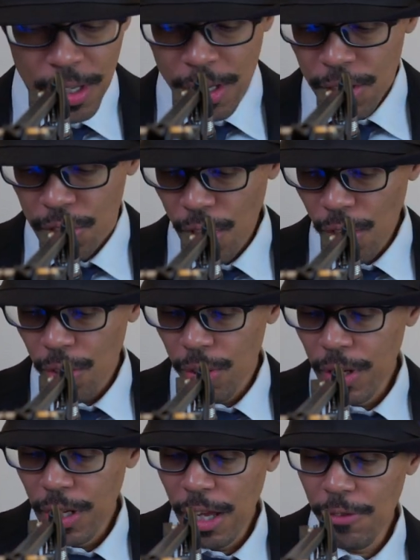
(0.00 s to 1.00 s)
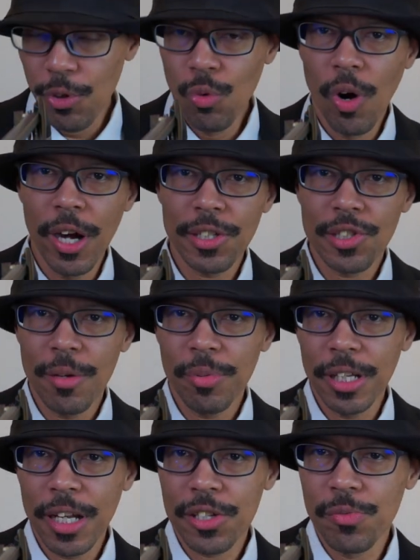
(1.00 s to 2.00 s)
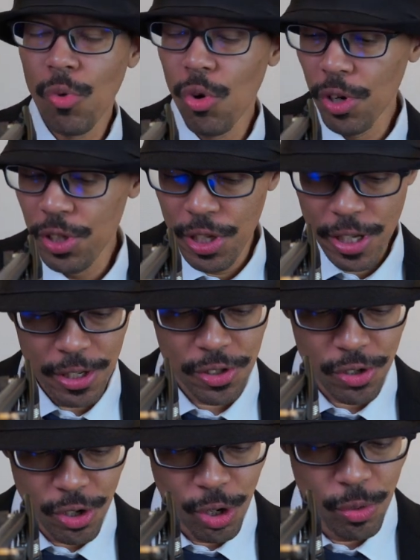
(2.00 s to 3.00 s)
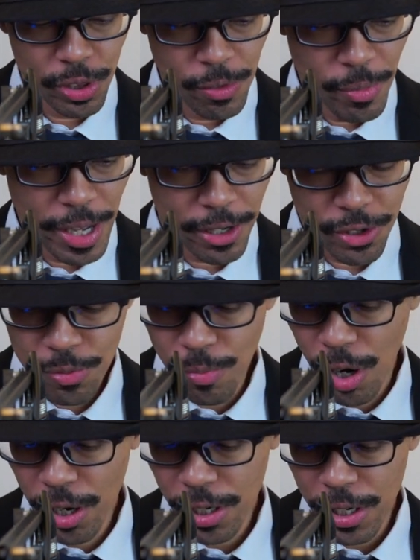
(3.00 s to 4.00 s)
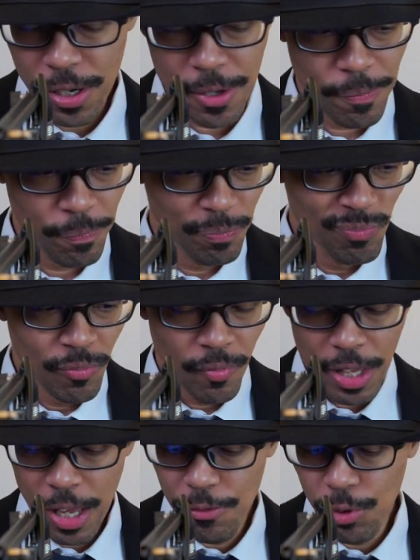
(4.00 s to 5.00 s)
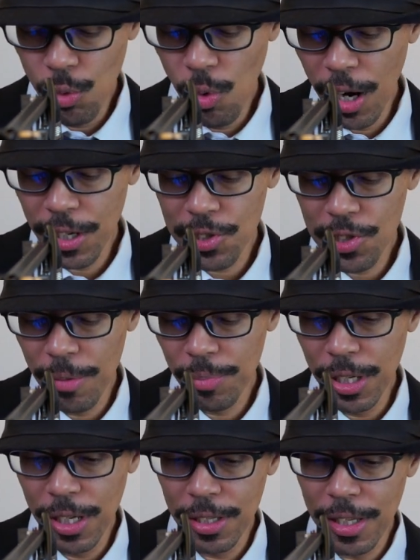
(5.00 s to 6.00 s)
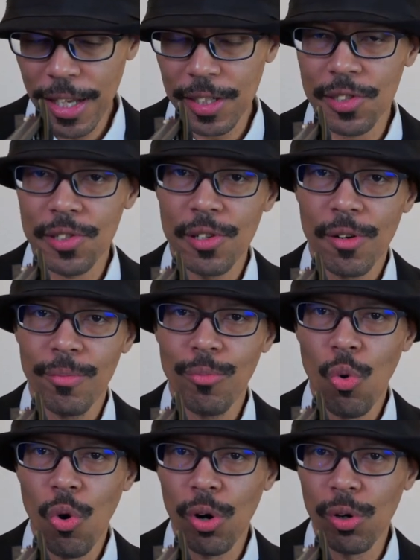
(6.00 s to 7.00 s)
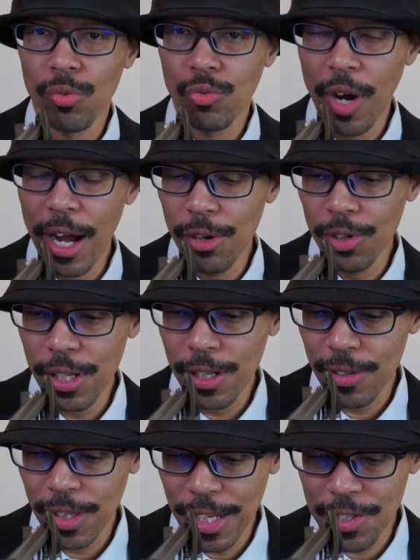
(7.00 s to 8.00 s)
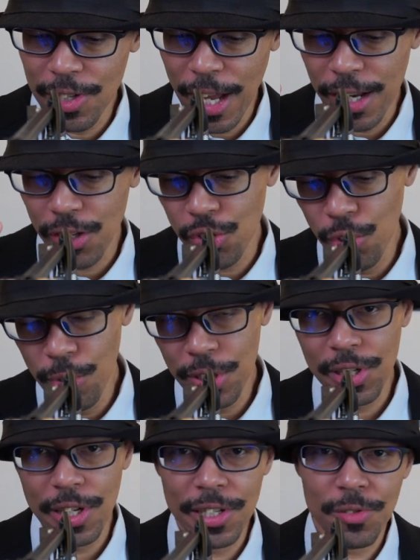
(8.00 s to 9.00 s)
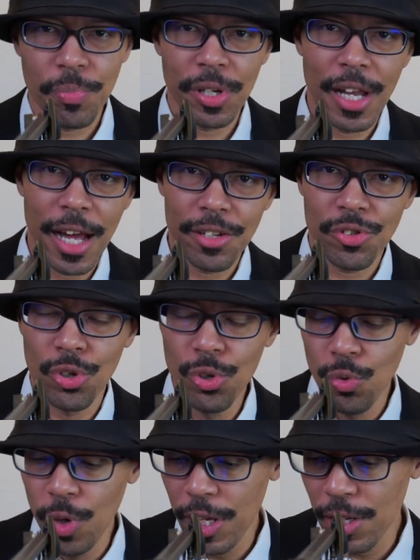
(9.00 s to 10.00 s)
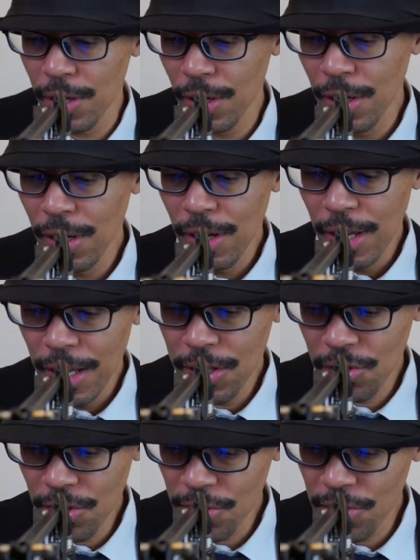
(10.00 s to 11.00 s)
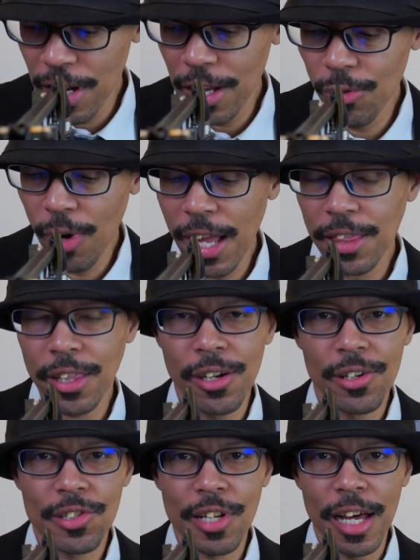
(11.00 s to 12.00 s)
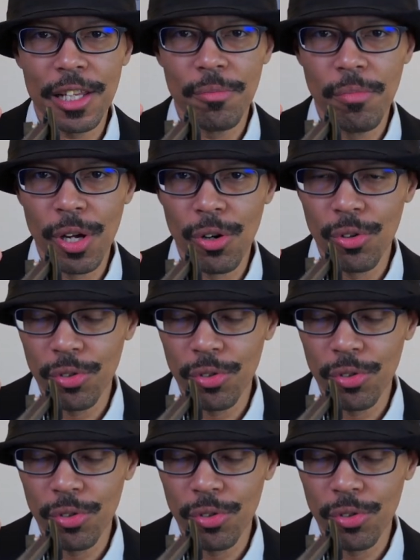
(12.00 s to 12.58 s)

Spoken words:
So, if you want something that's more intense, go with the Maker's Mark. If you want something that's more rounded, that's not too intense but not too weak, it's just sitting right there inside the middle.